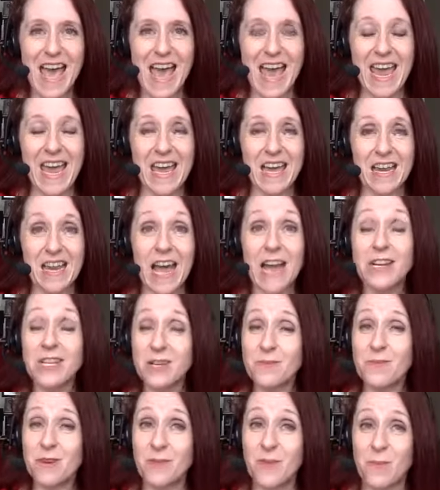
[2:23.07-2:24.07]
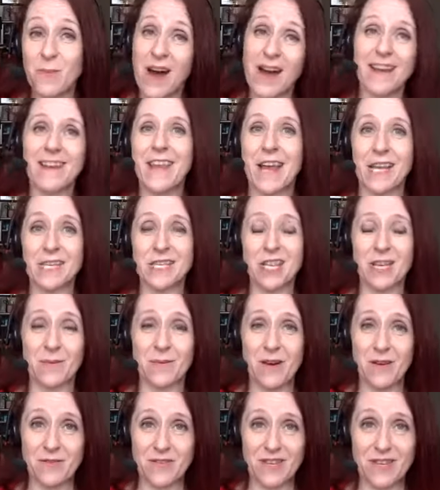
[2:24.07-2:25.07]
And actually, I'm going to be podcasting
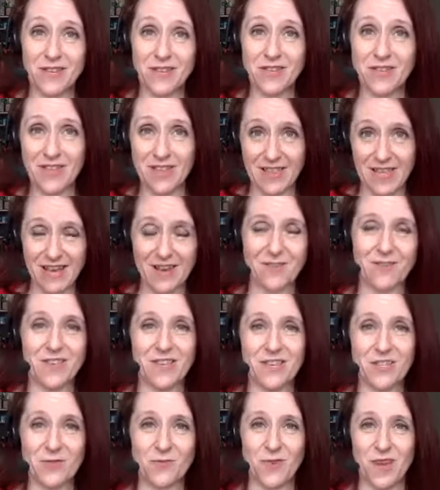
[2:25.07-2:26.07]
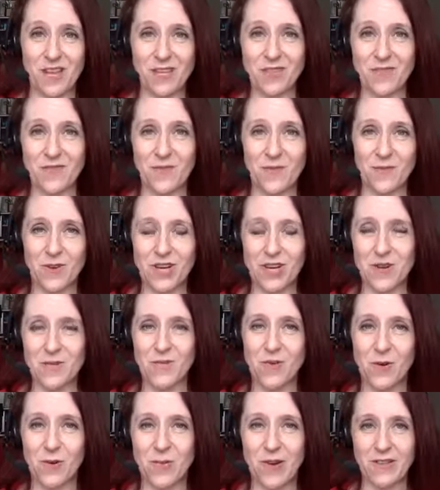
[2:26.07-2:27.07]
about this later this week. So if you want to hear
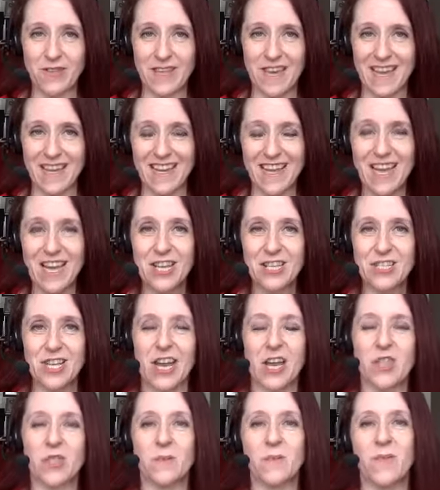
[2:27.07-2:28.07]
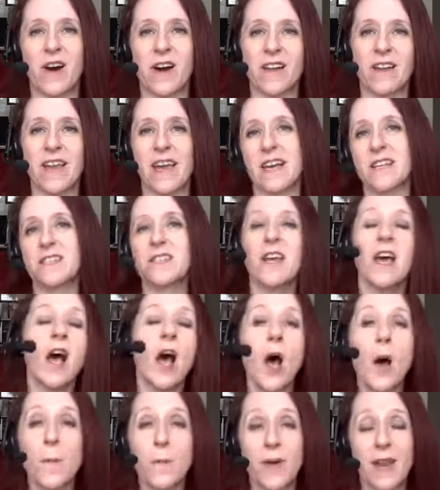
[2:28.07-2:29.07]
more about that, check out the podcast.
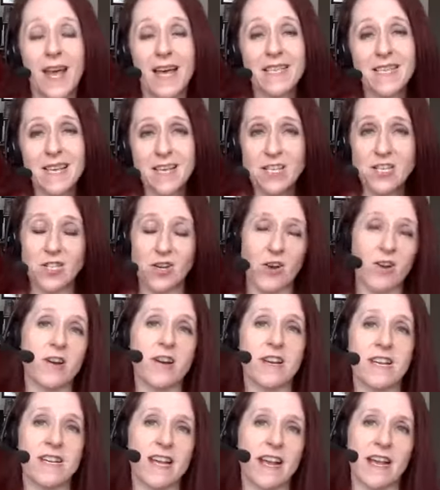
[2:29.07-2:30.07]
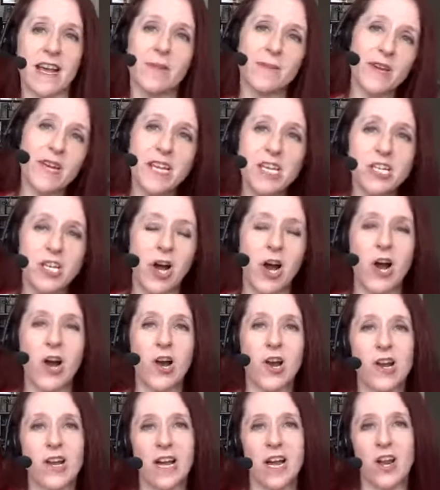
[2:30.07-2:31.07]
But as I started, I got my
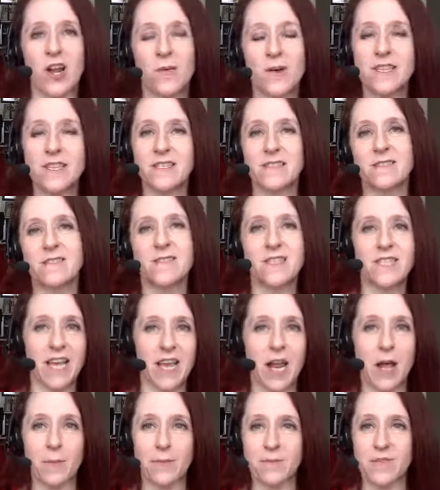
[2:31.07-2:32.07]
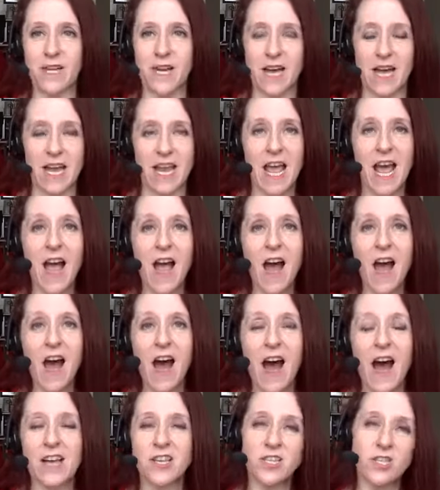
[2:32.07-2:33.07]
guitar, got all my setup done.
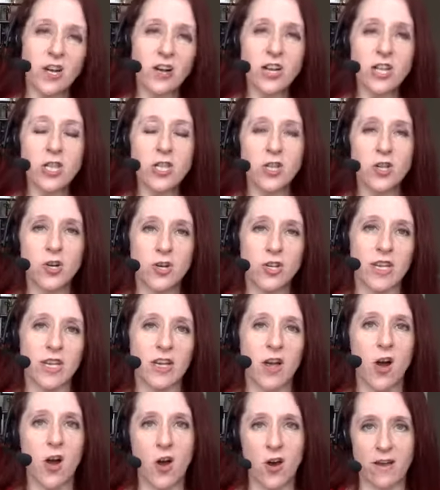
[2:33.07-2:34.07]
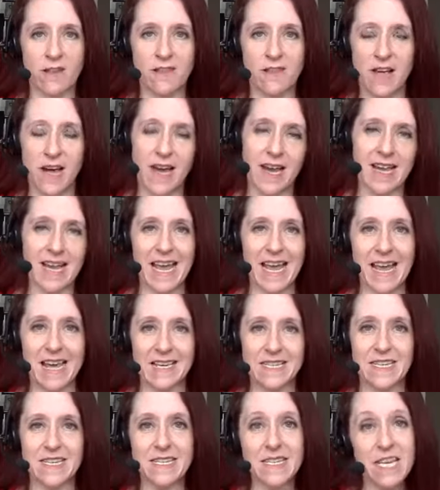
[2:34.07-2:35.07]
I started looking online
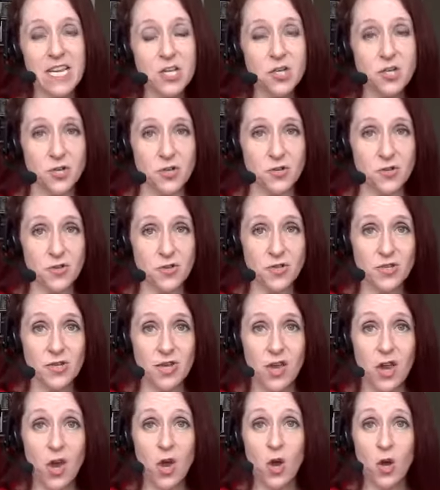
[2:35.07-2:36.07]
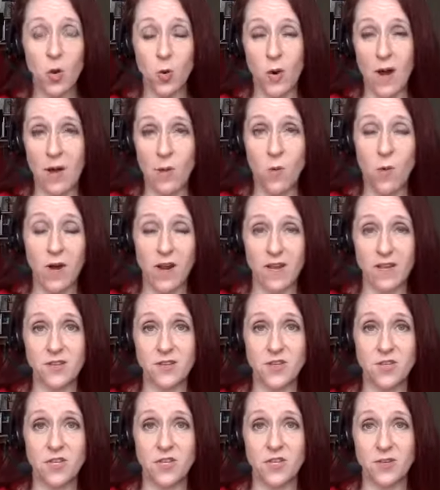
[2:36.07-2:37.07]
at teachers who I
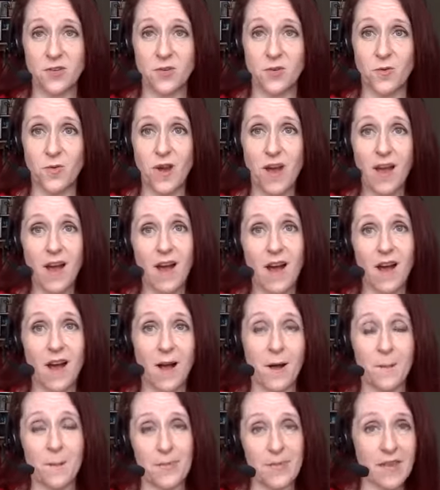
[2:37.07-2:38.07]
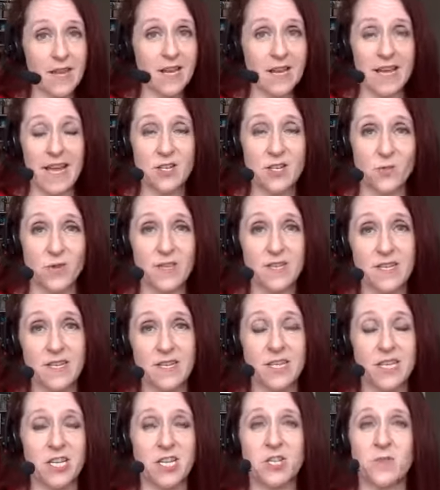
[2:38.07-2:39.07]
wanted to um, connect with
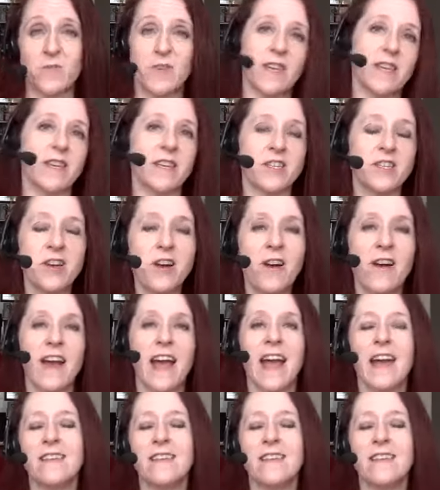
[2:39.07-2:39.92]
to teach me guitar.